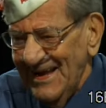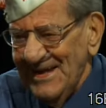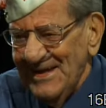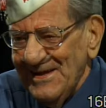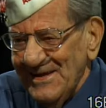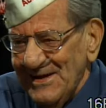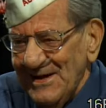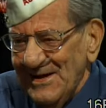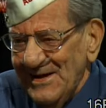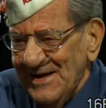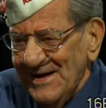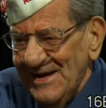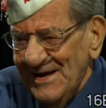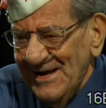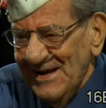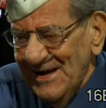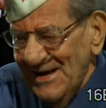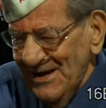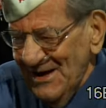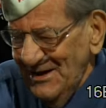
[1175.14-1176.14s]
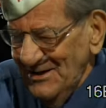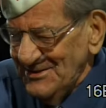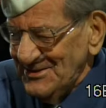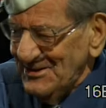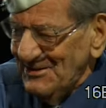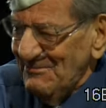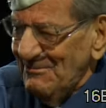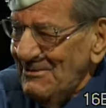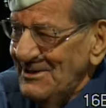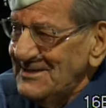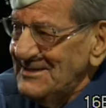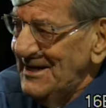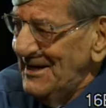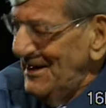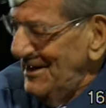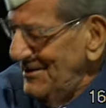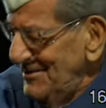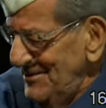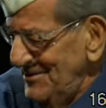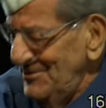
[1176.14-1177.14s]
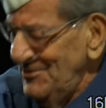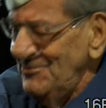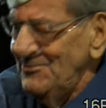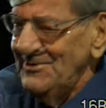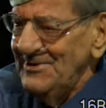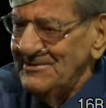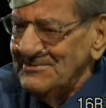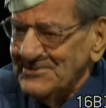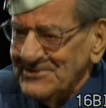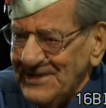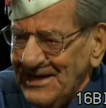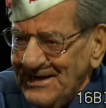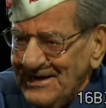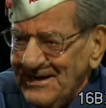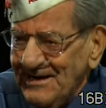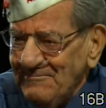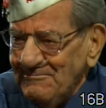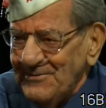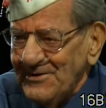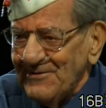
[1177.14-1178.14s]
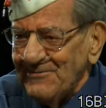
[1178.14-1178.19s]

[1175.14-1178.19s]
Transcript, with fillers: I said, what the hell are you doing standing up there for?